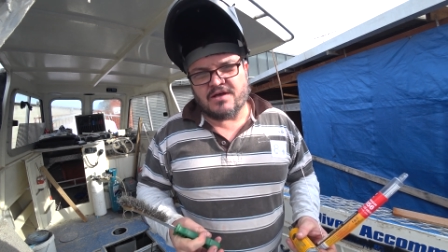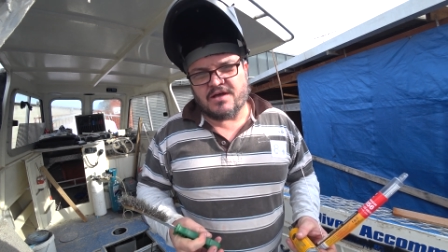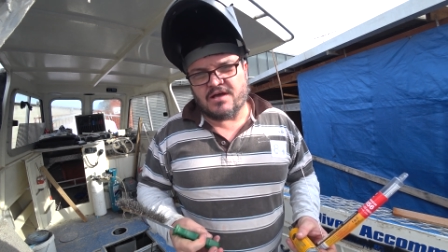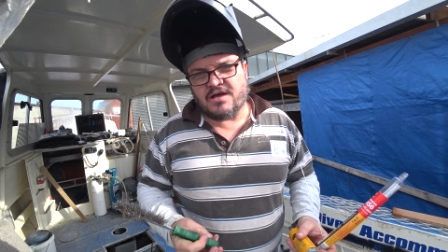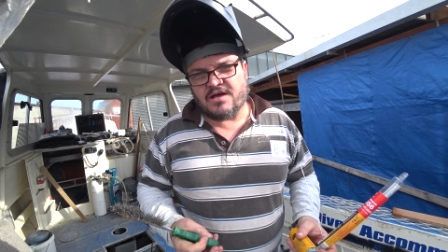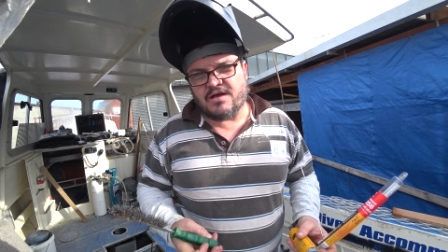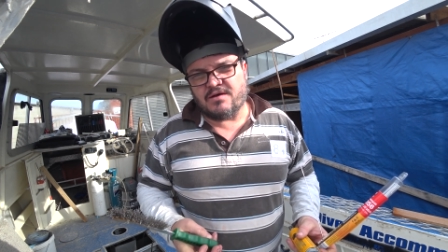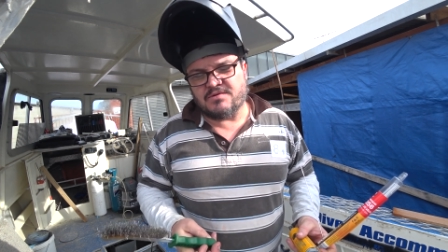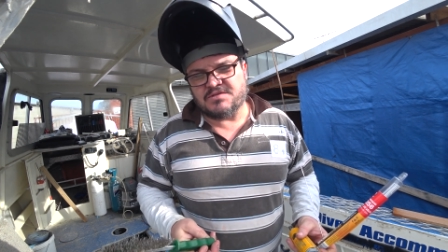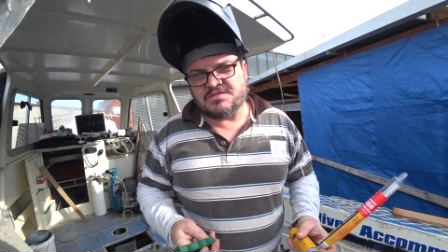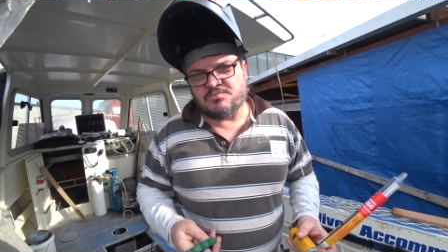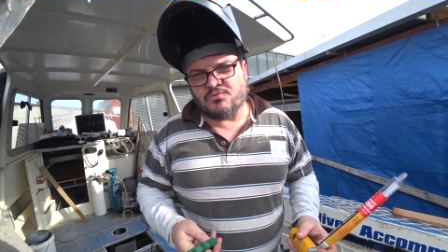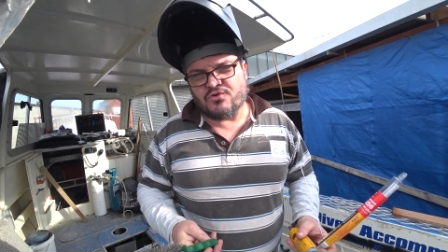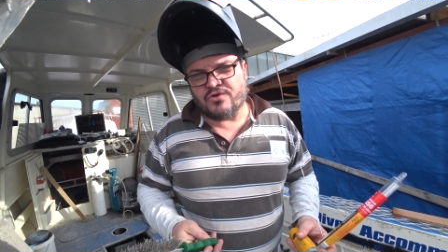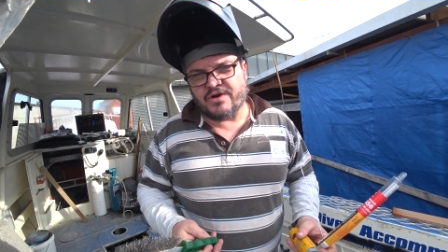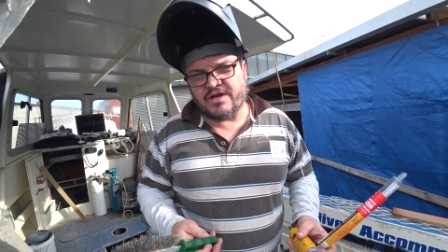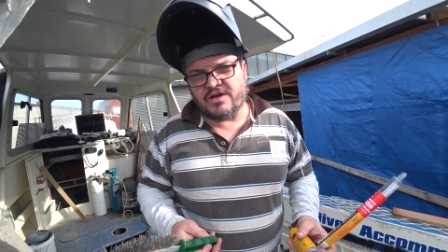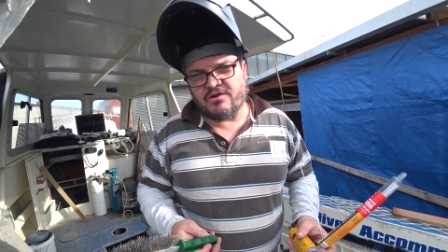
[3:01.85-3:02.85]
Uh, it's
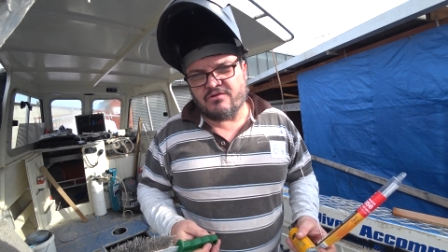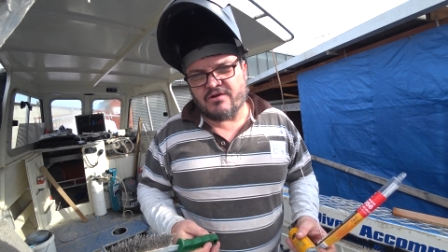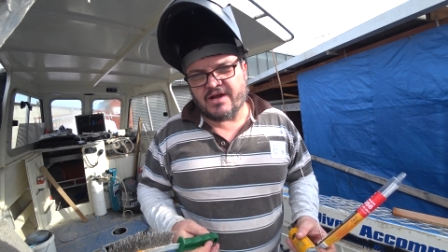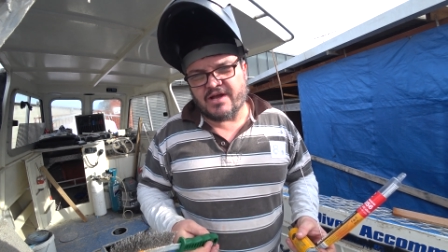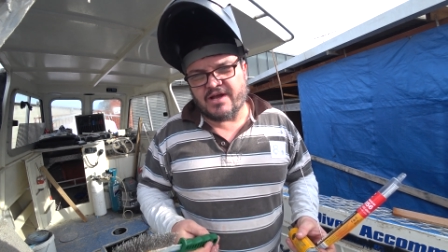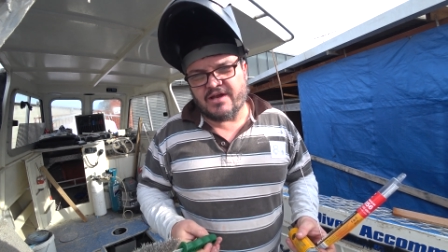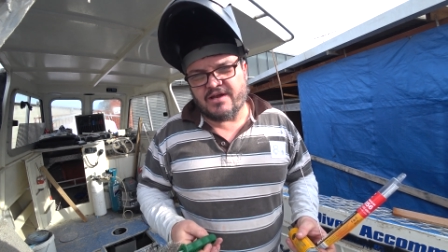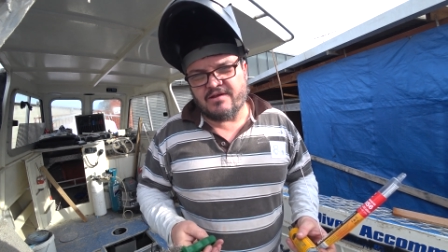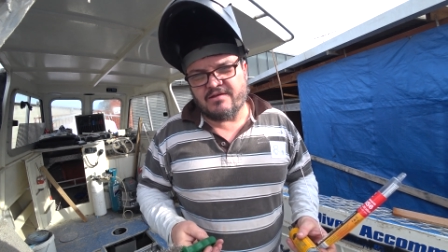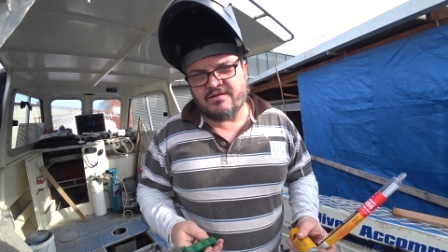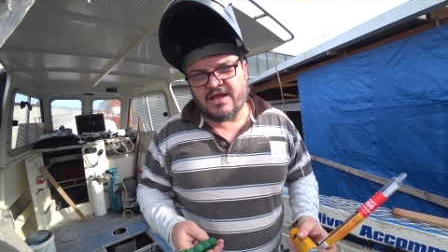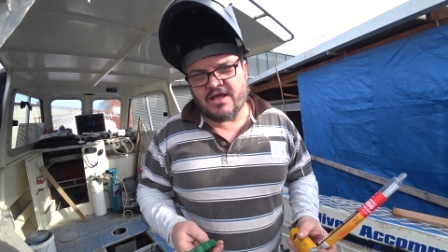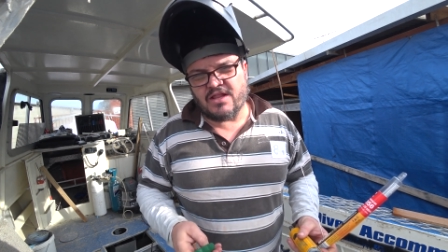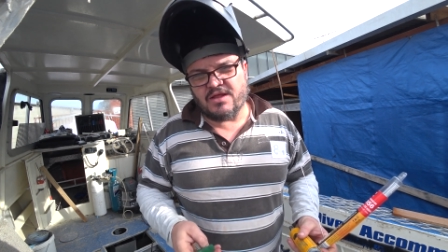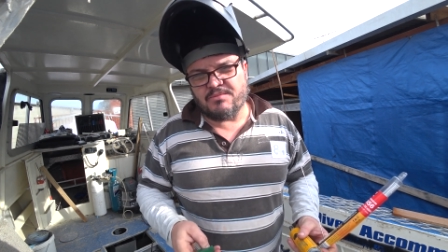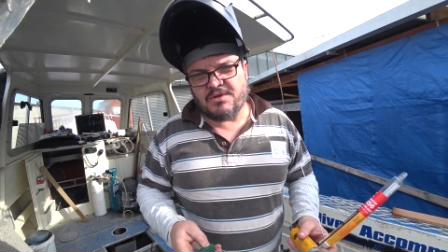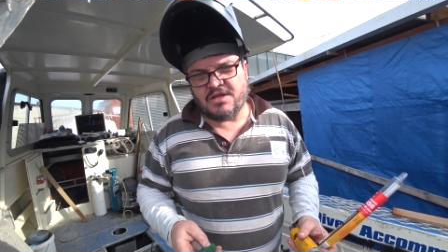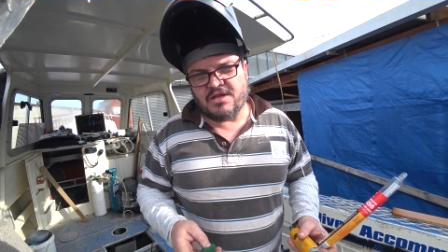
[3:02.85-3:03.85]
marine grade
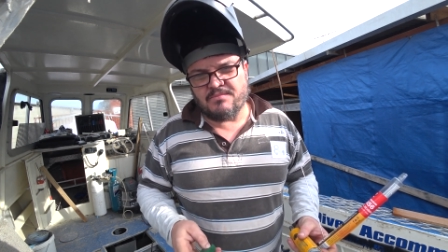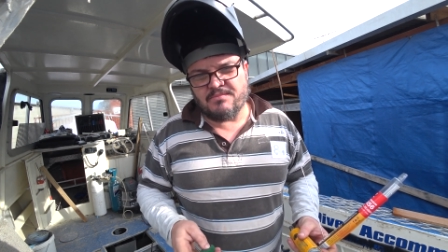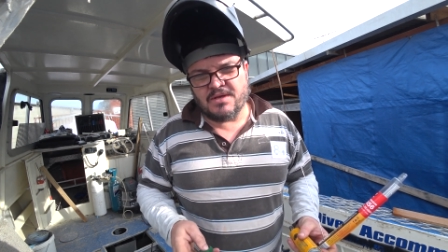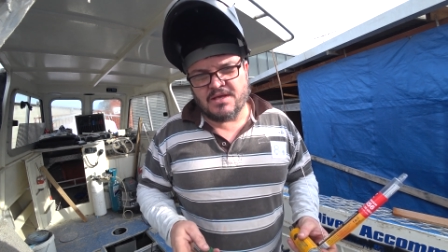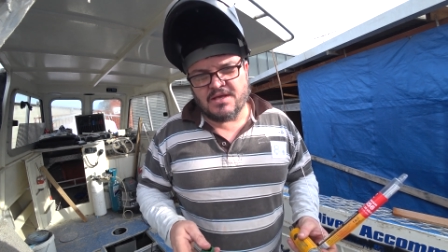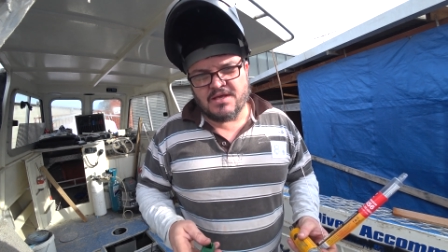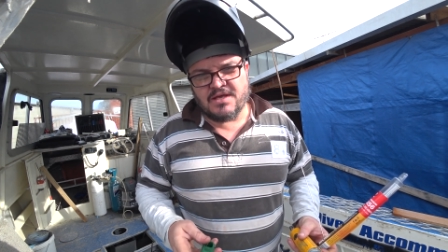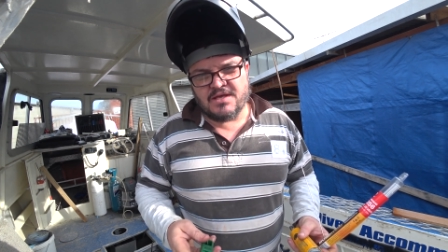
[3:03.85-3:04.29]
aluminium.